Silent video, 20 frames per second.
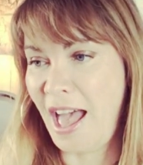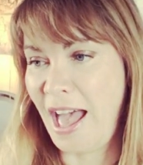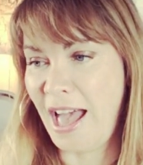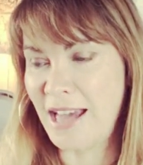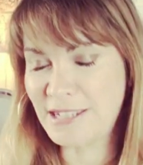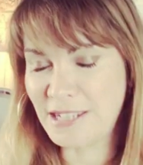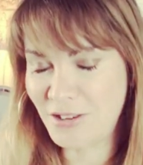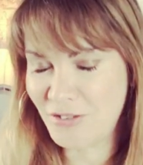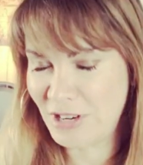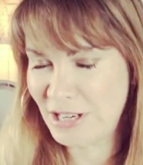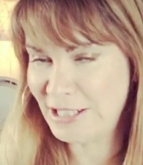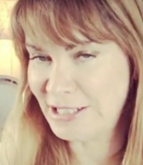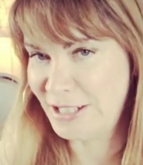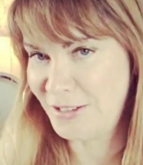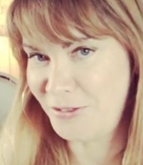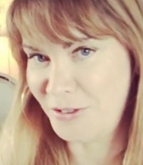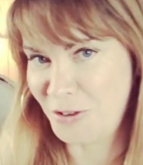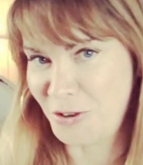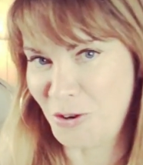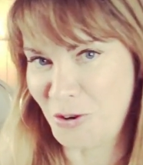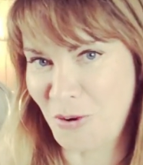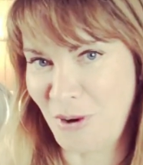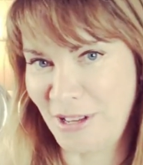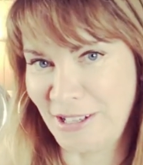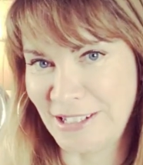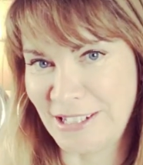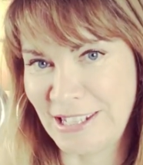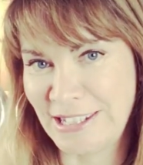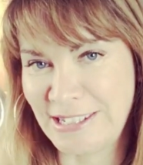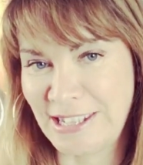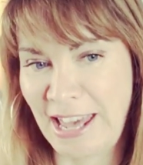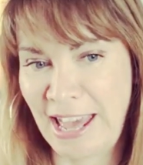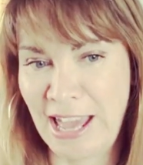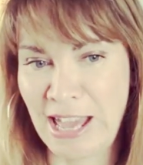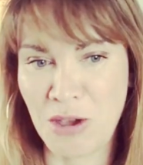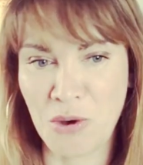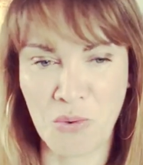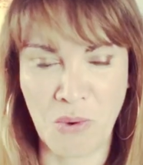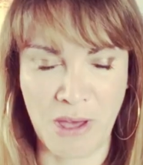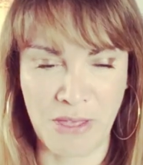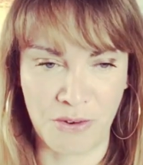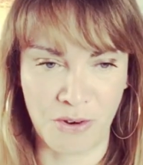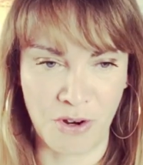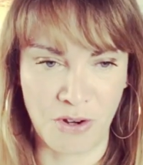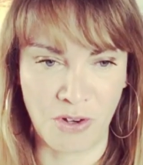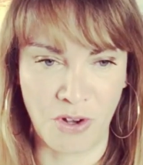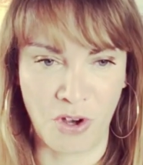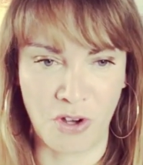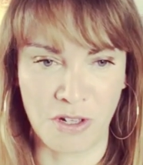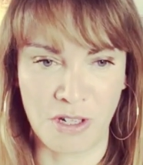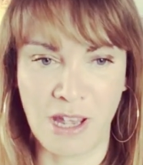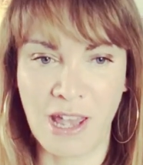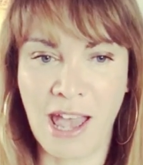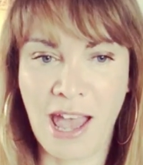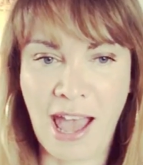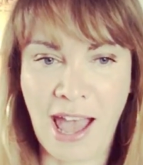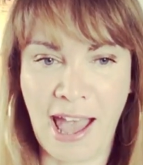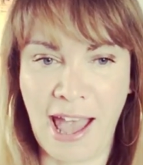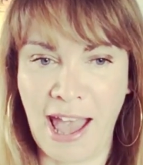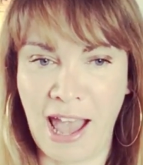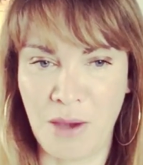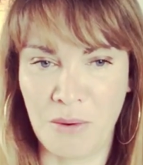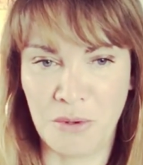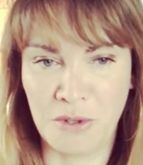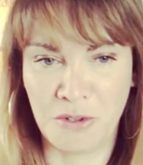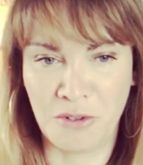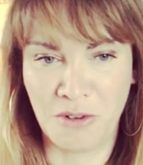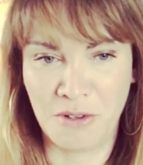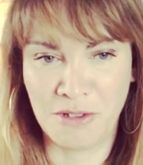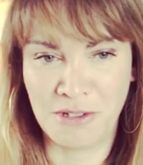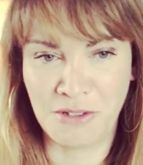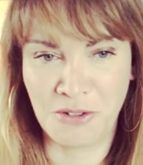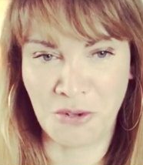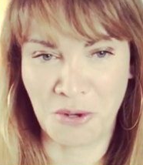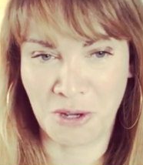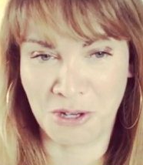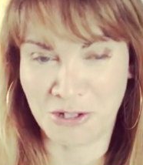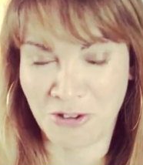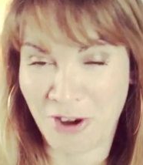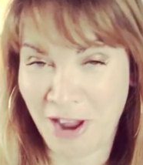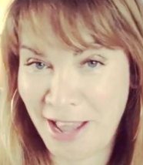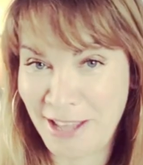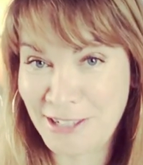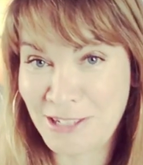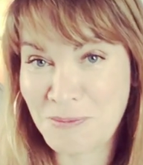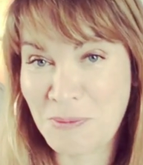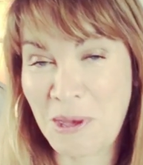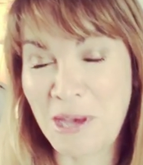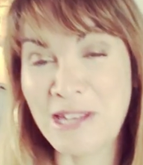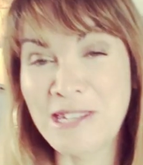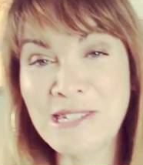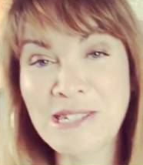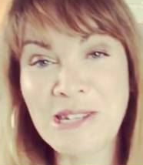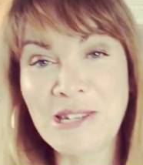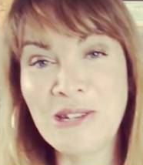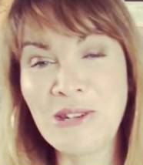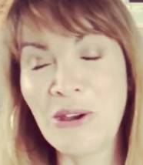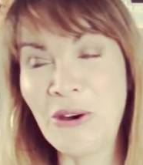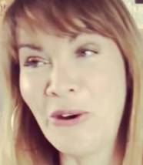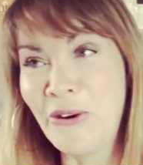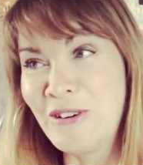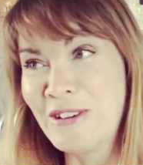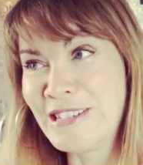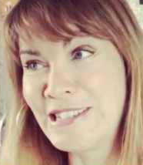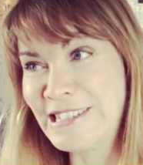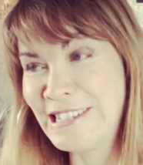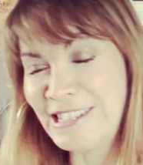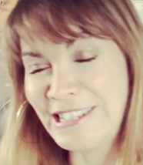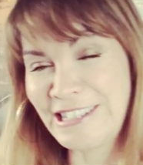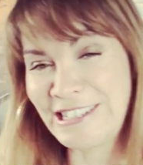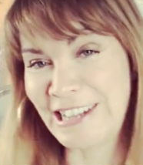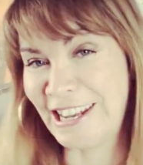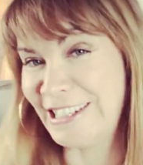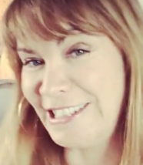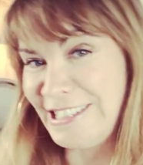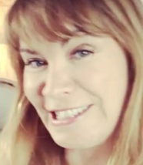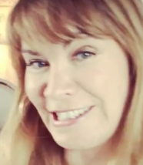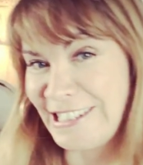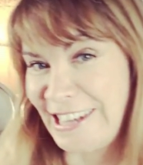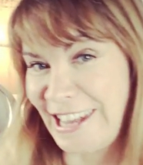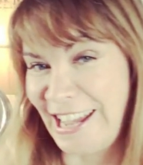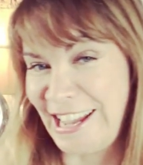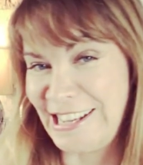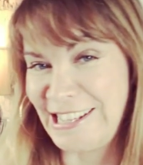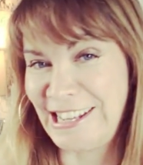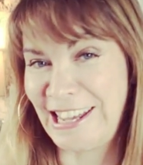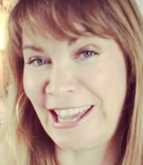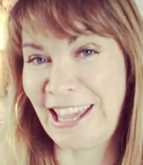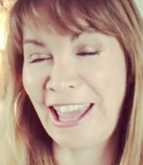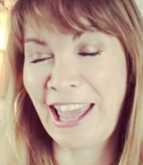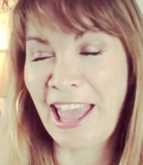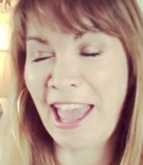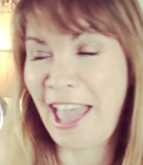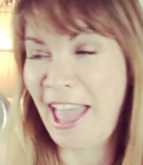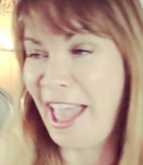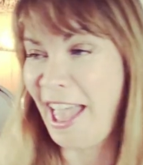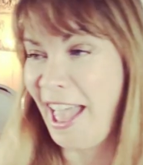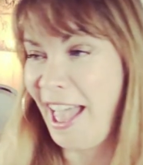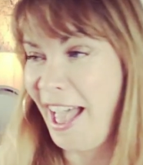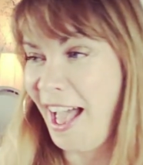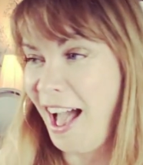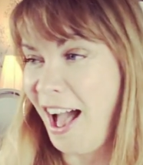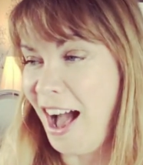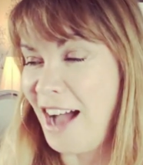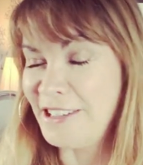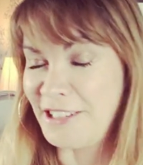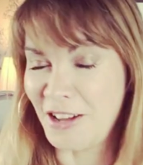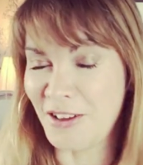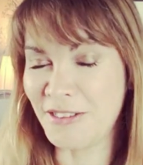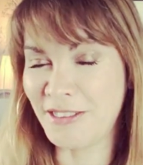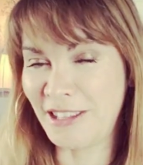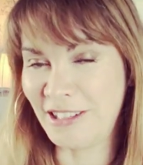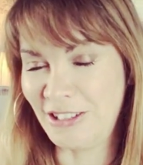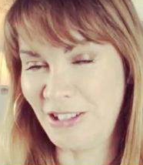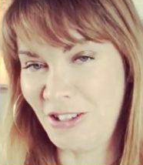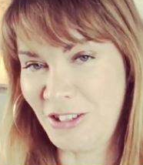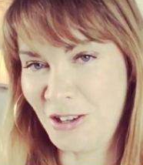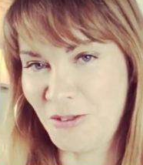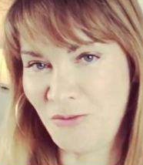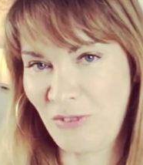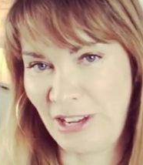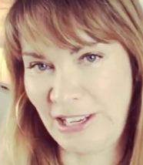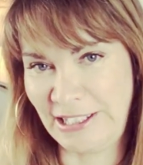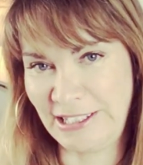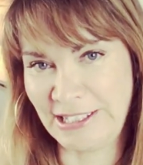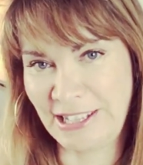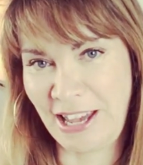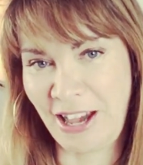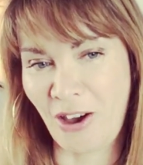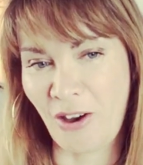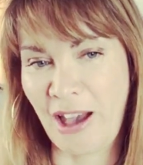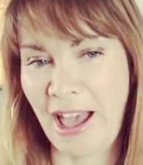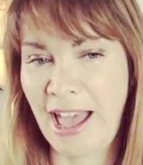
That's a really difficult one to say whether or not a hat would suit a trans person or a cisgendered lady. I don't think you can really tell.